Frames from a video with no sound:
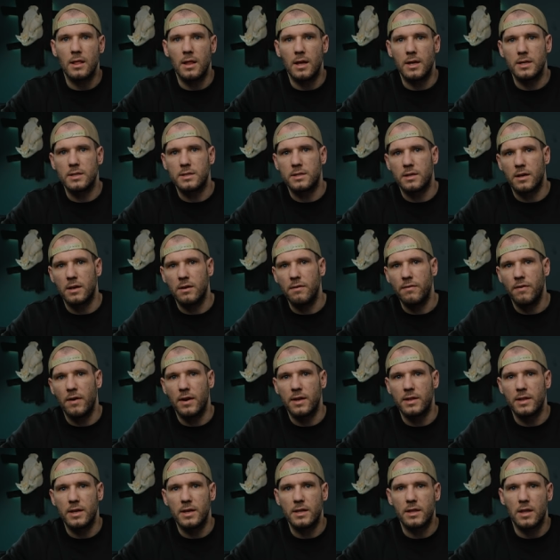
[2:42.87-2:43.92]
lens if
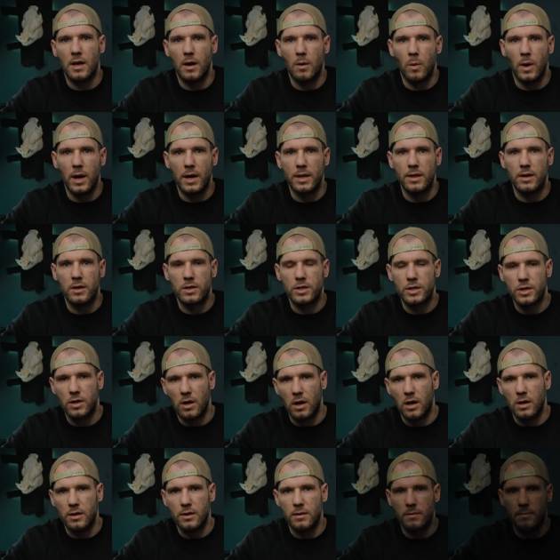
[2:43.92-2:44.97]
I need a wider
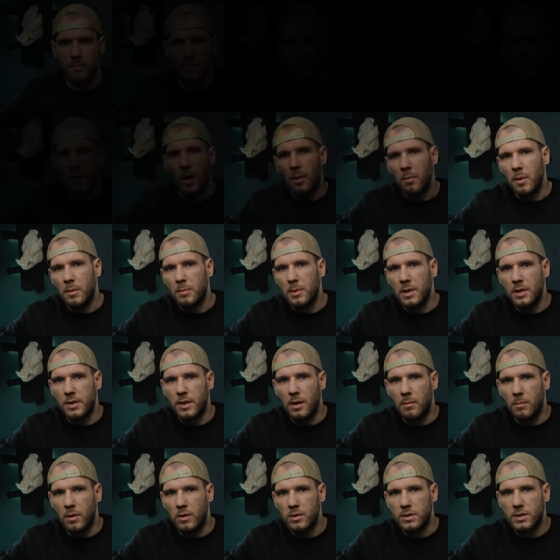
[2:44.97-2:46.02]
shot. Probably
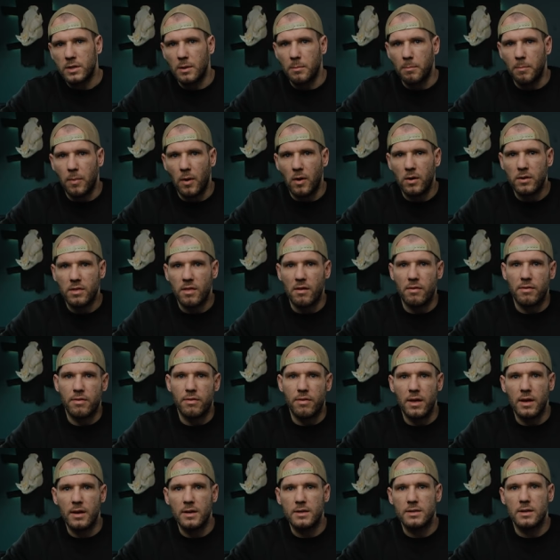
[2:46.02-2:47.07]
the most important
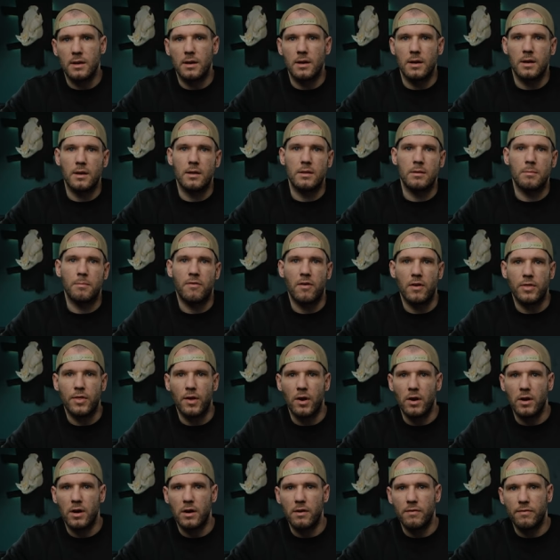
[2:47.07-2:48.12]
thing in
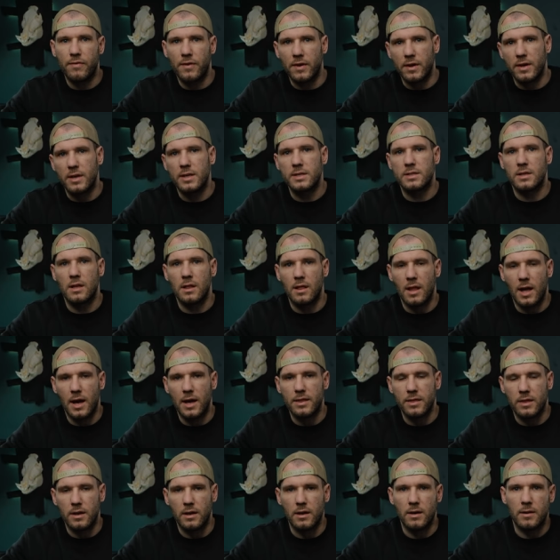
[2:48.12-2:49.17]
photography is
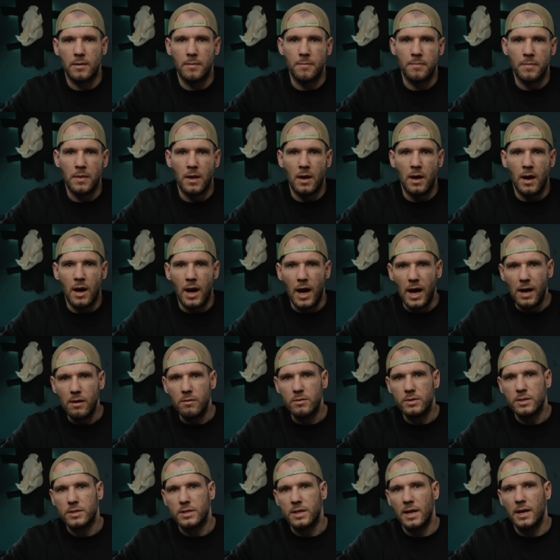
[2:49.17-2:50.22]
lighting. I
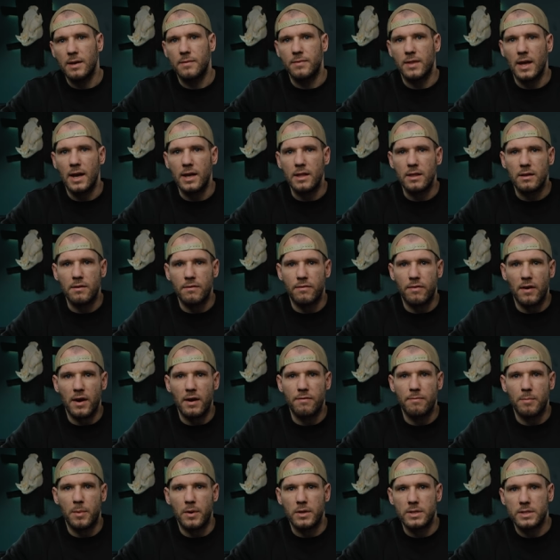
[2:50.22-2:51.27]
would say
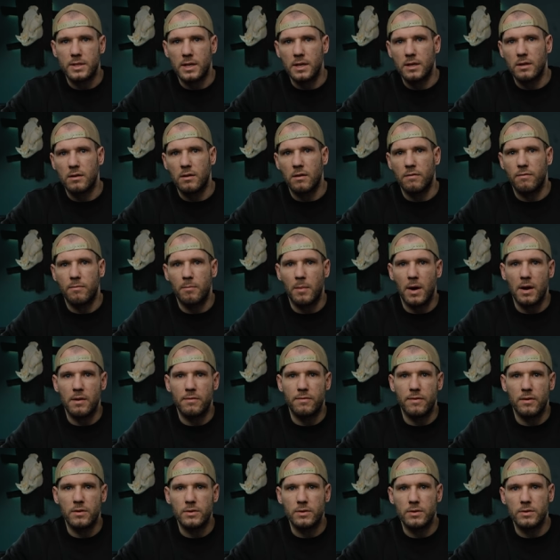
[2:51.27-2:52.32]
95% of my
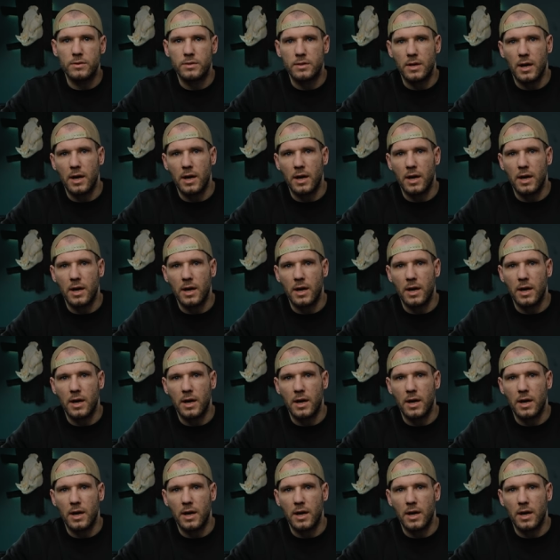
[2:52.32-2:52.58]
photos